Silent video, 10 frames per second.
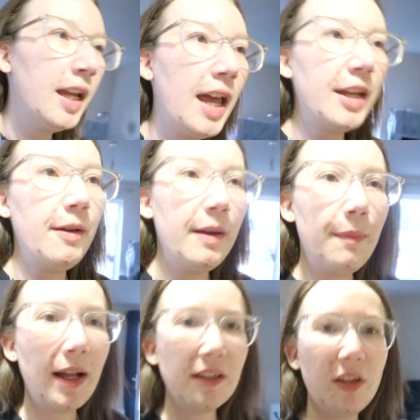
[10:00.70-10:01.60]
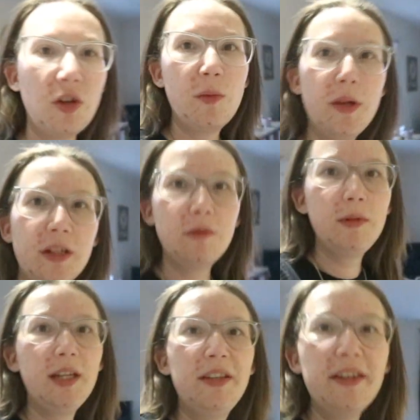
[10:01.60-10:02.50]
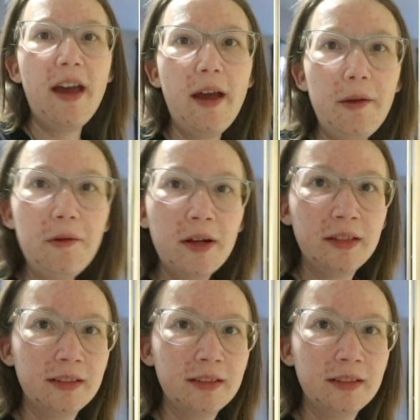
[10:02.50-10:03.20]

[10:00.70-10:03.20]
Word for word: Anyway, back to the cupboard we go.